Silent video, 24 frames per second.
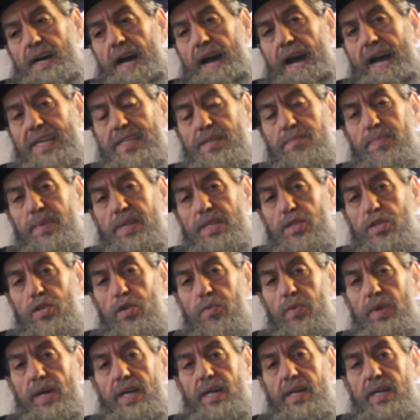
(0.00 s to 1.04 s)
has been
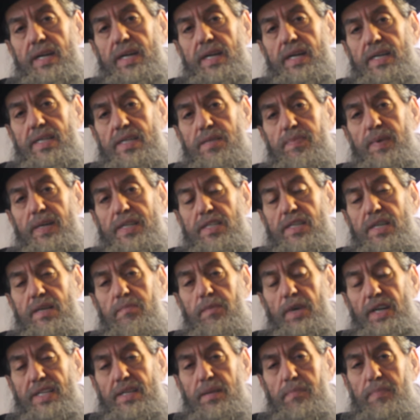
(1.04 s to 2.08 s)
doing, especially
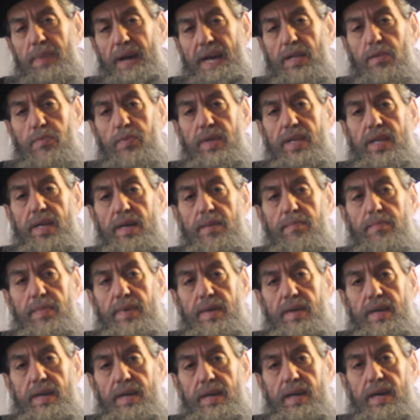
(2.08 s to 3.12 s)
in my debate with him,
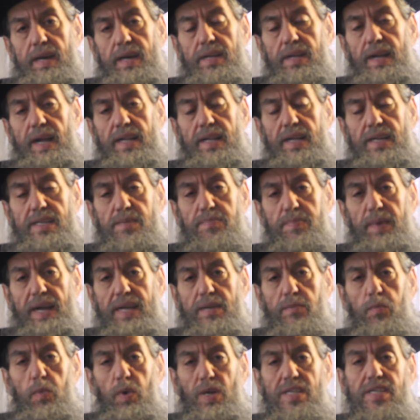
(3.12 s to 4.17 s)
and I'll
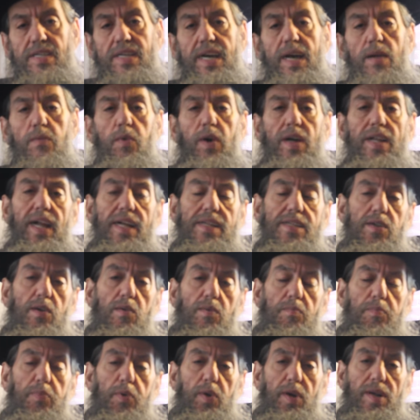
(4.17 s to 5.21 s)
explain once again why that's
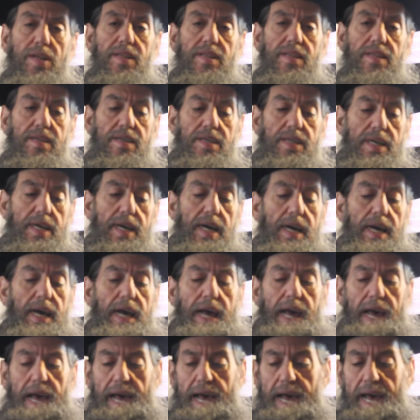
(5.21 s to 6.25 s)
so important.
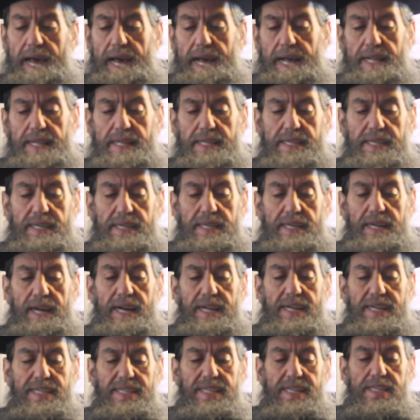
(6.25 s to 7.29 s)
And
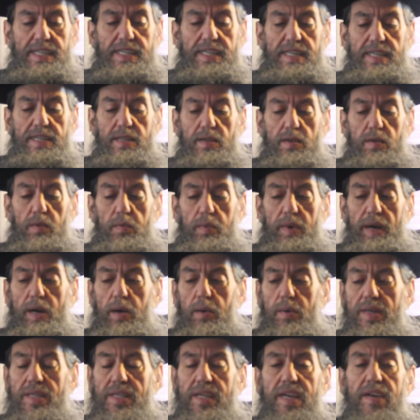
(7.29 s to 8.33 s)
in addition, we're
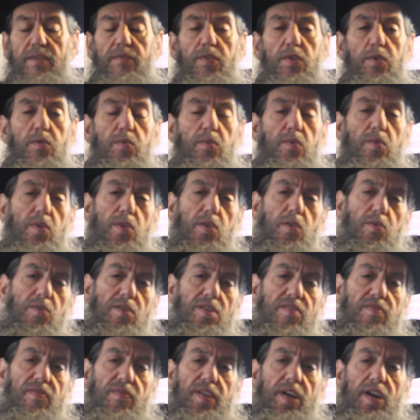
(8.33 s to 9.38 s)
going to give you
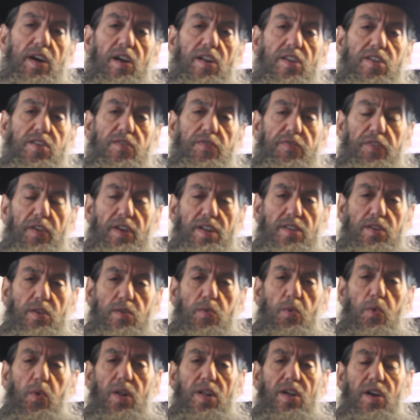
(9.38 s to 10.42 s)
news from the culture front
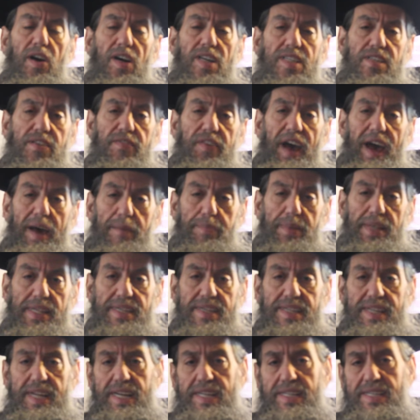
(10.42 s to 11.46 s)
and all kinds of
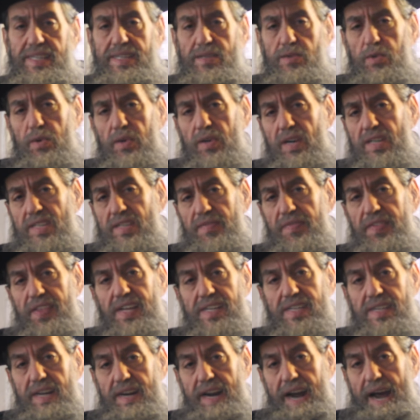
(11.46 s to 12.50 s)
happenstances, all kinds of
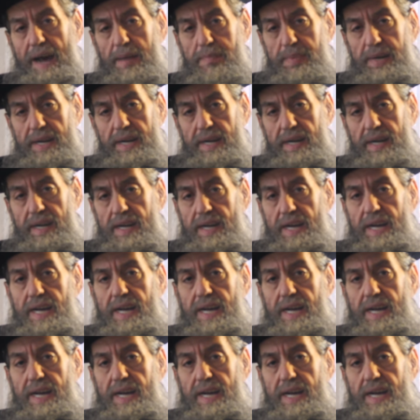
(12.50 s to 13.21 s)
things that are happening